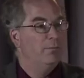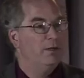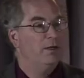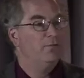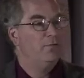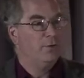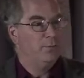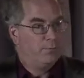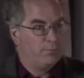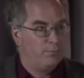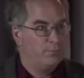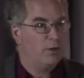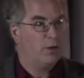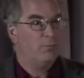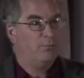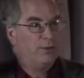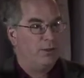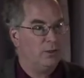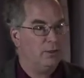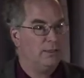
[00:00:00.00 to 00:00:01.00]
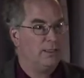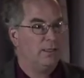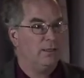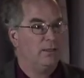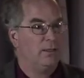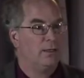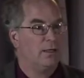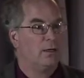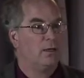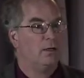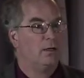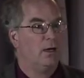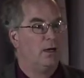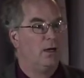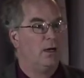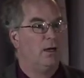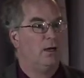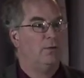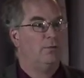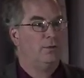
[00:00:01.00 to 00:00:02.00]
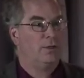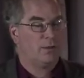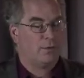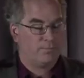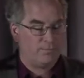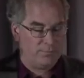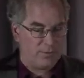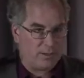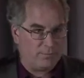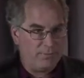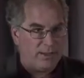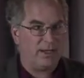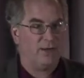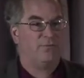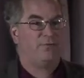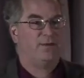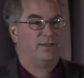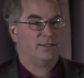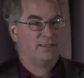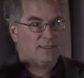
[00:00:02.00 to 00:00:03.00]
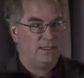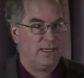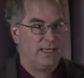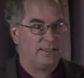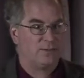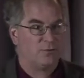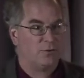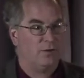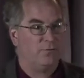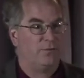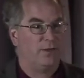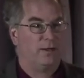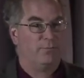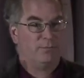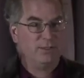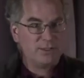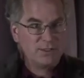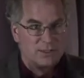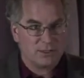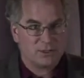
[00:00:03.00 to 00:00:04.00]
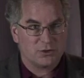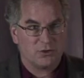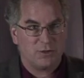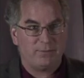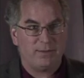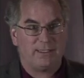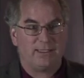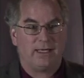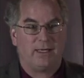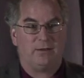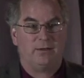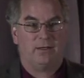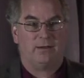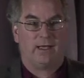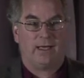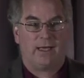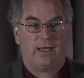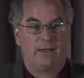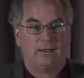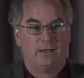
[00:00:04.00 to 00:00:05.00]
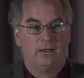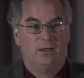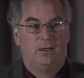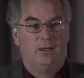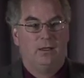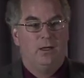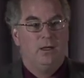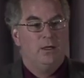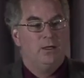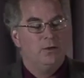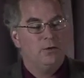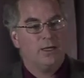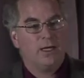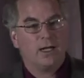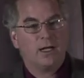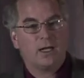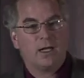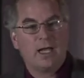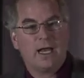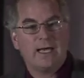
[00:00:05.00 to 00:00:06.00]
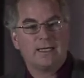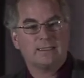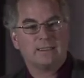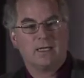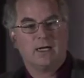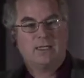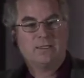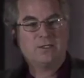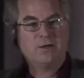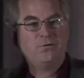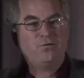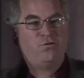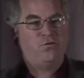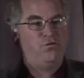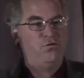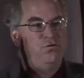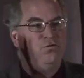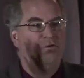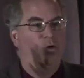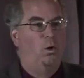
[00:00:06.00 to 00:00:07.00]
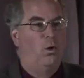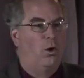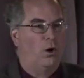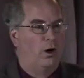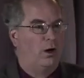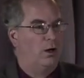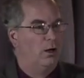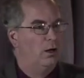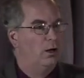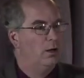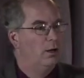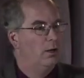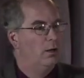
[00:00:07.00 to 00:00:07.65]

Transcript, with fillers: but if you build in their benefits and that sort of thing, but just strip it down to that, you get a class size of 4.